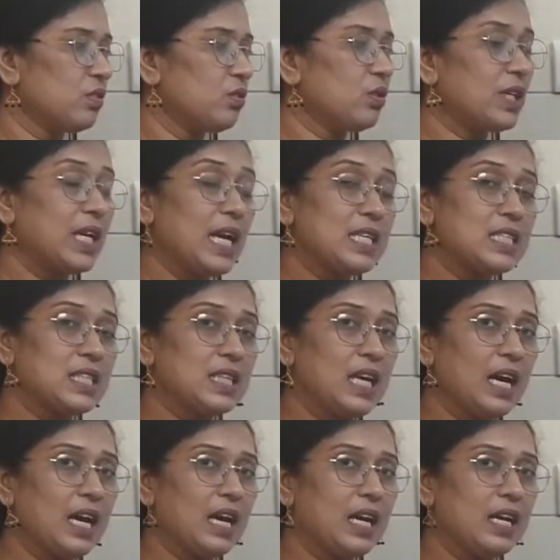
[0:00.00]
to catch
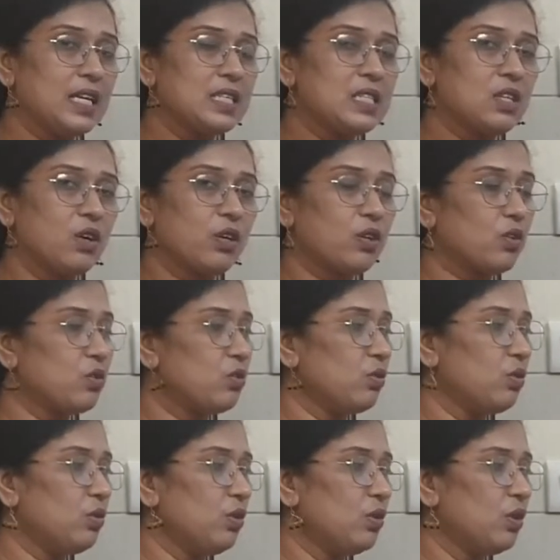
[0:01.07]
the eyes or
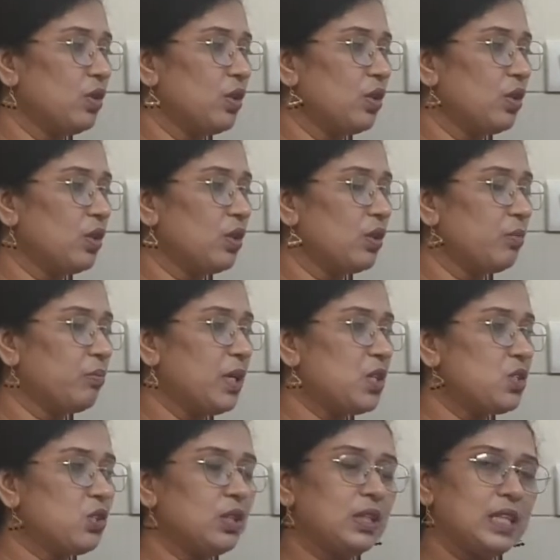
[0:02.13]
to
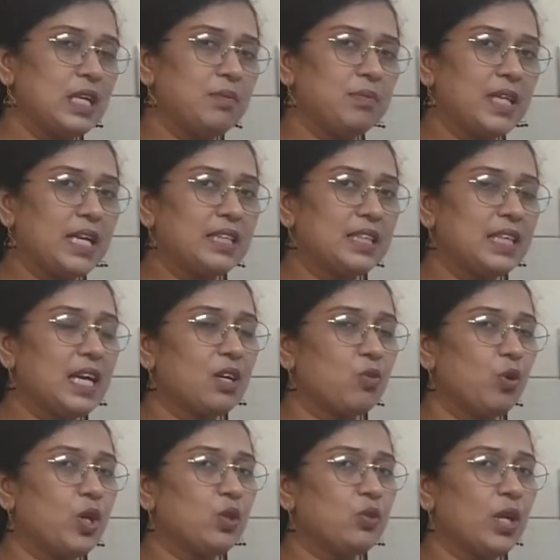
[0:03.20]
mention them that they are
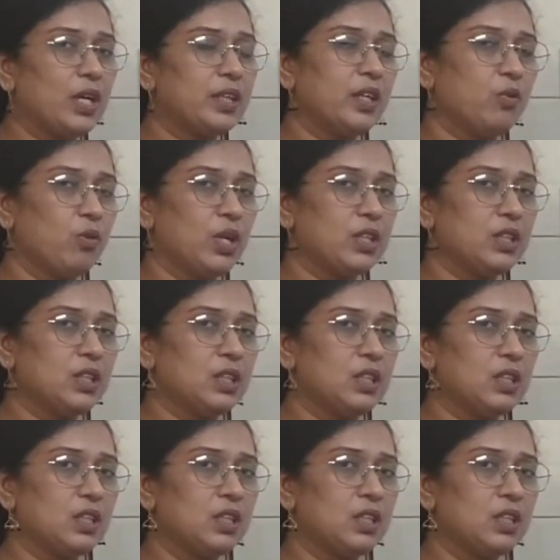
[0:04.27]
going to underwater